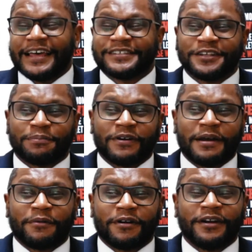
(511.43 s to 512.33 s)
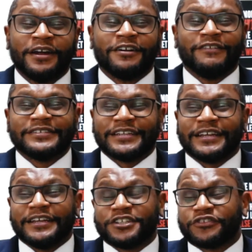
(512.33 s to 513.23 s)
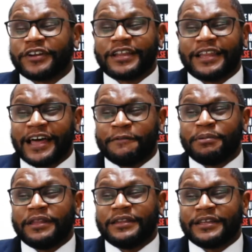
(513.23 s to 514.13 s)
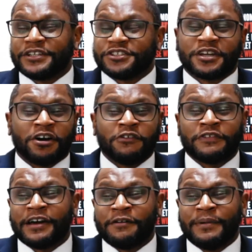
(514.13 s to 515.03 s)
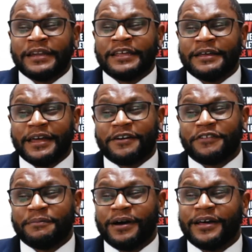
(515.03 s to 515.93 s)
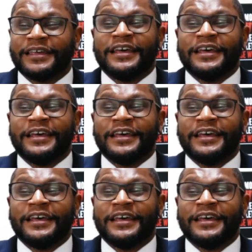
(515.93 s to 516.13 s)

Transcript: or your primary resident is really a liability because you're coughing out money every month?